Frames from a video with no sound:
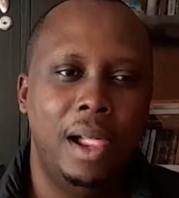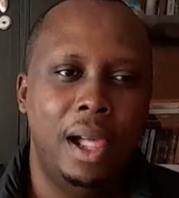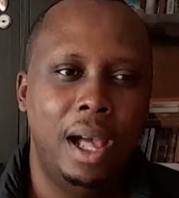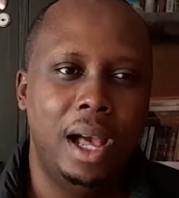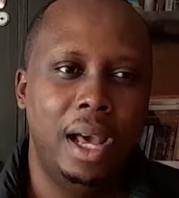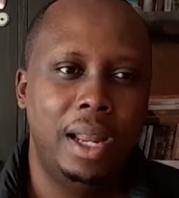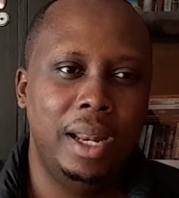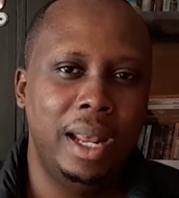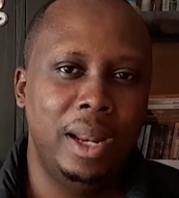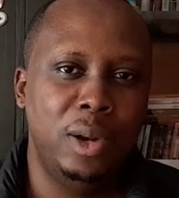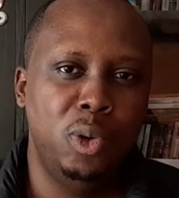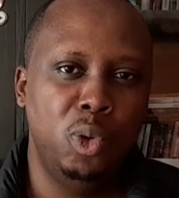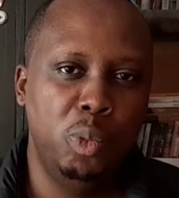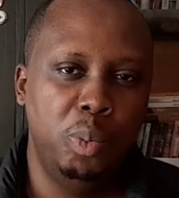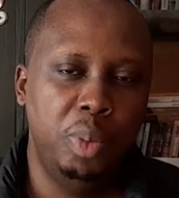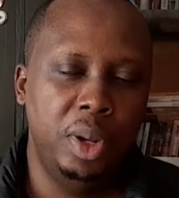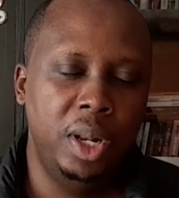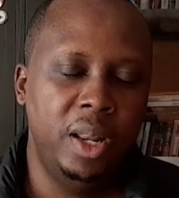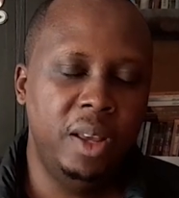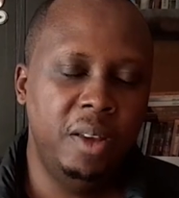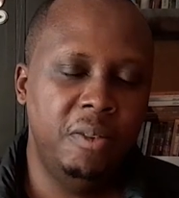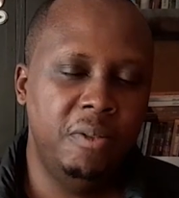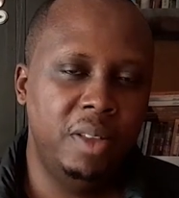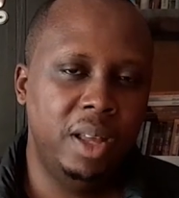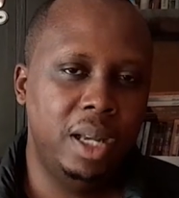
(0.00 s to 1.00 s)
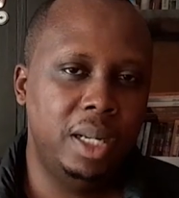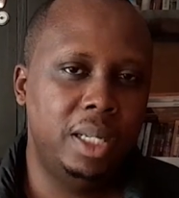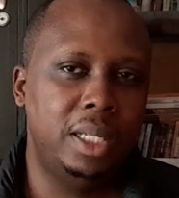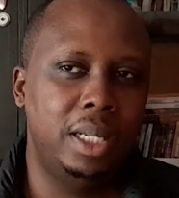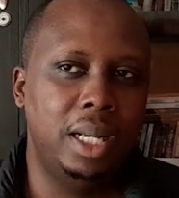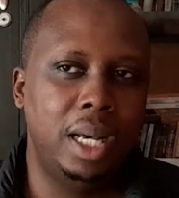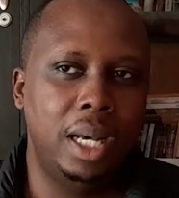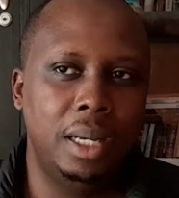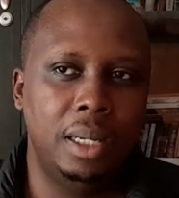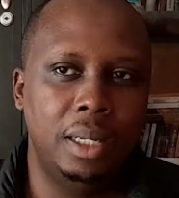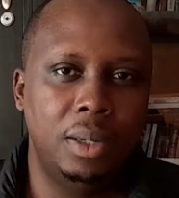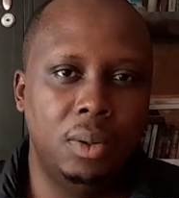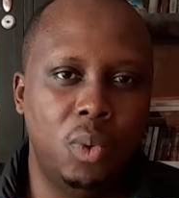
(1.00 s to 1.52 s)
And I do believe
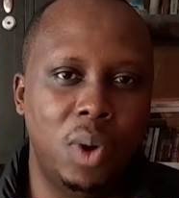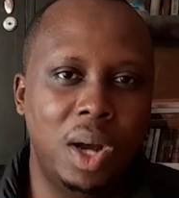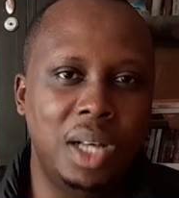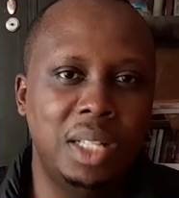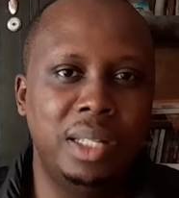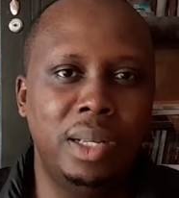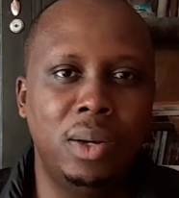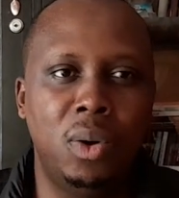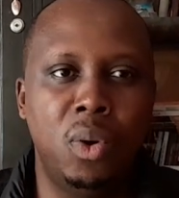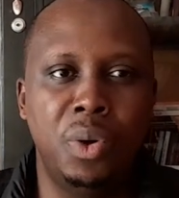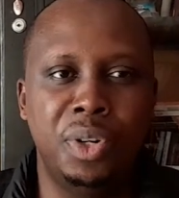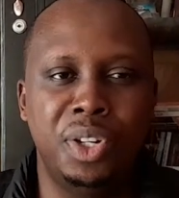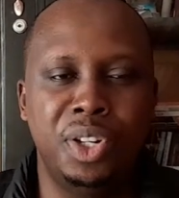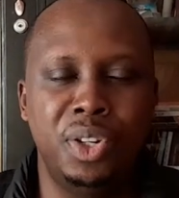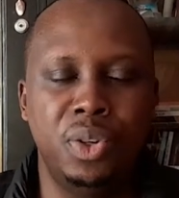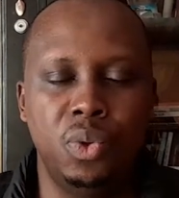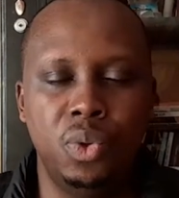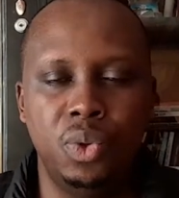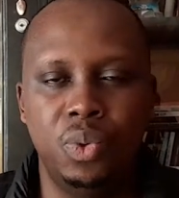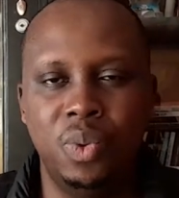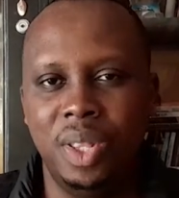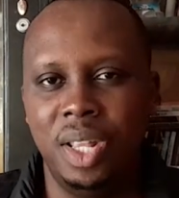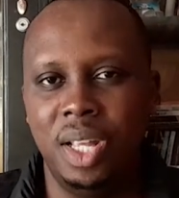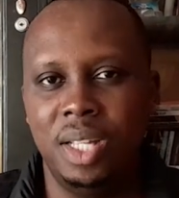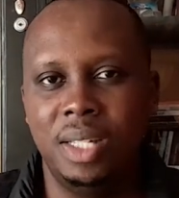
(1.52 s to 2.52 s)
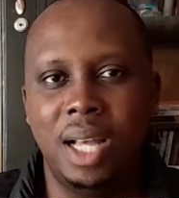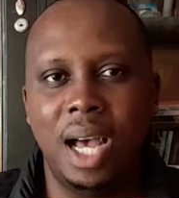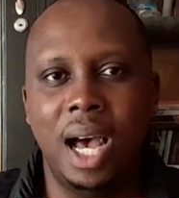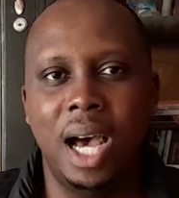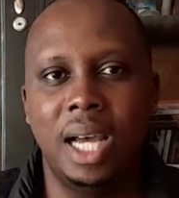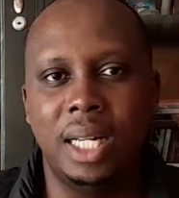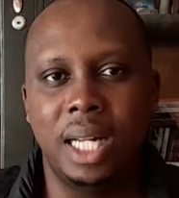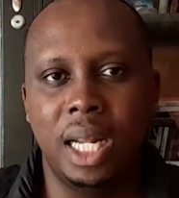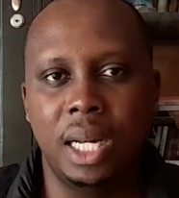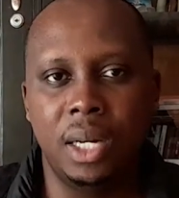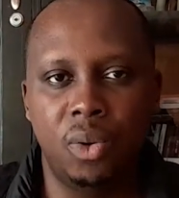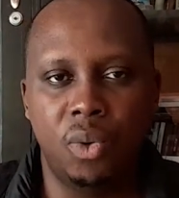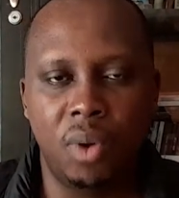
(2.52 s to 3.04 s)
that once he continues with his
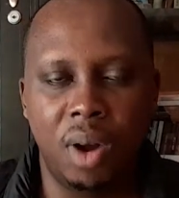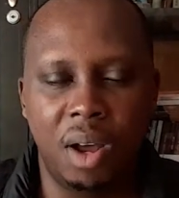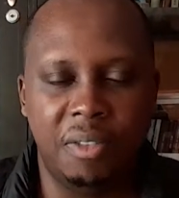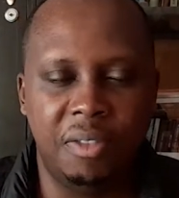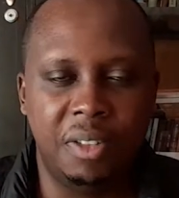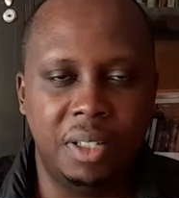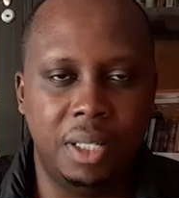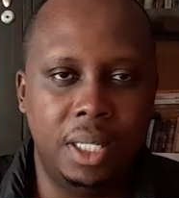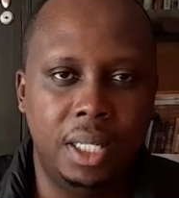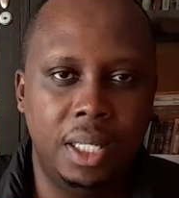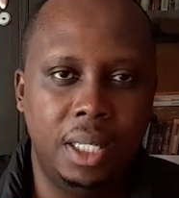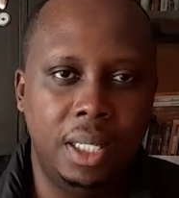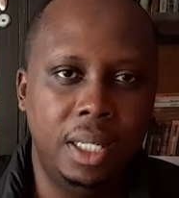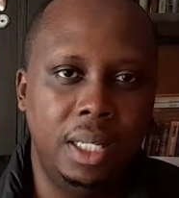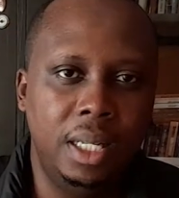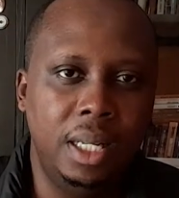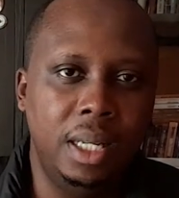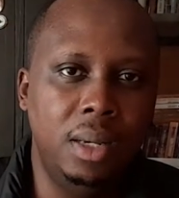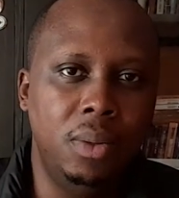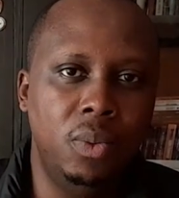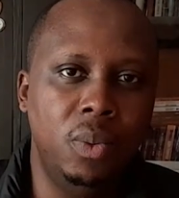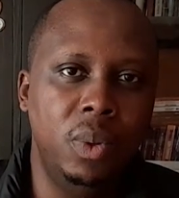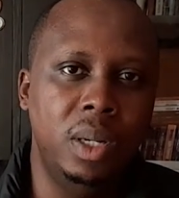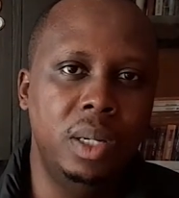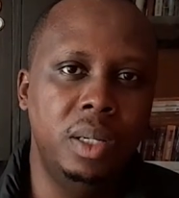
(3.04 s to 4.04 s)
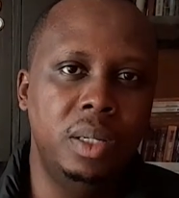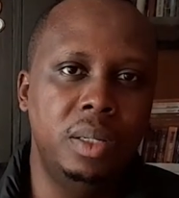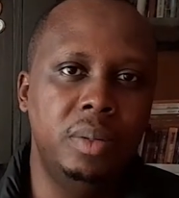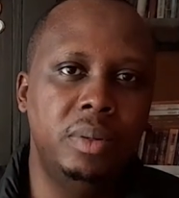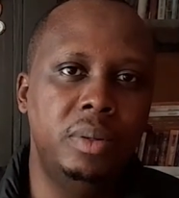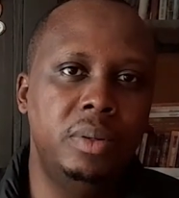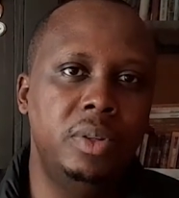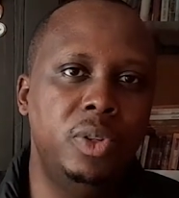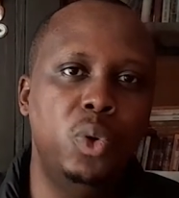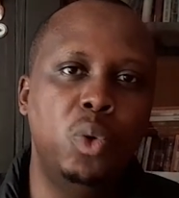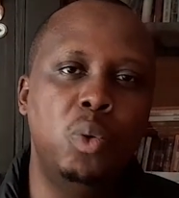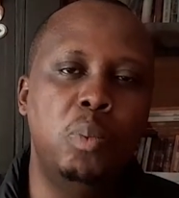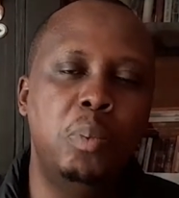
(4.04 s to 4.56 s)
art and craft, he will
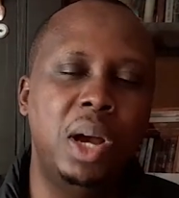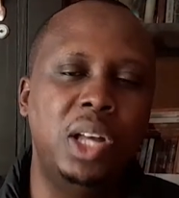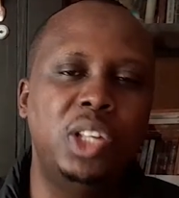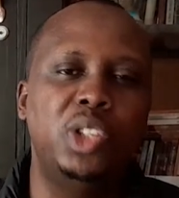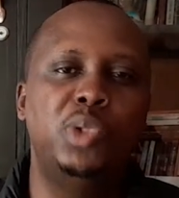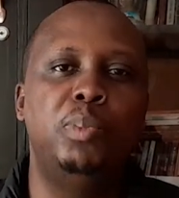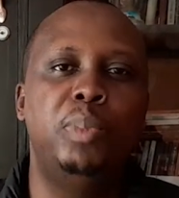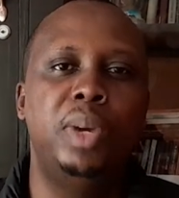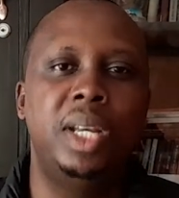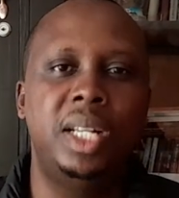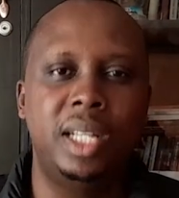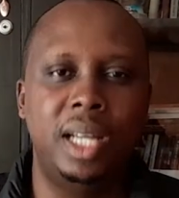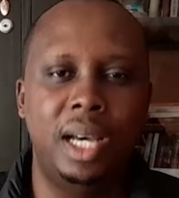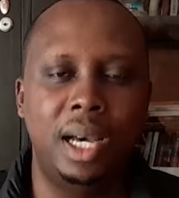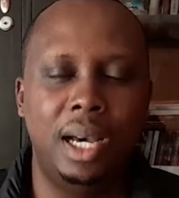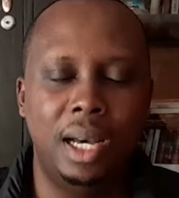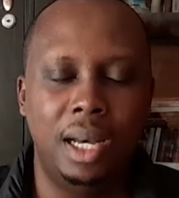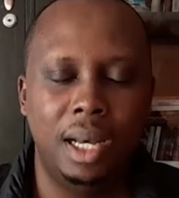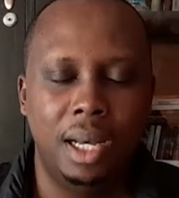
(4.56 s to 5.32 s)
do much better.